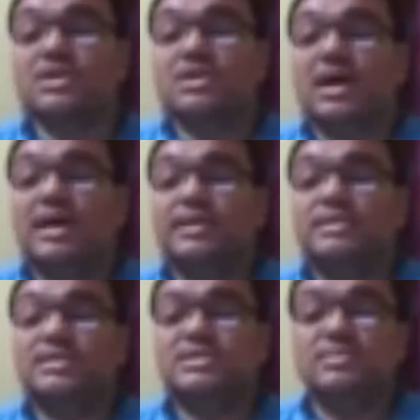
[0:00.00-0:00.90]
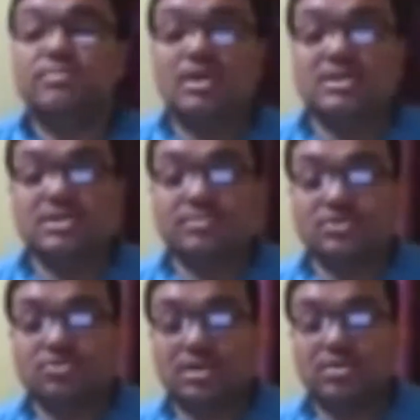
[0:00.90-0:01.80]
and these symbolisms
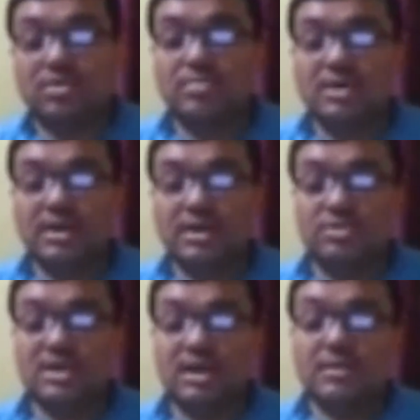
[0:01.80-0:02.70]
will corroborate to the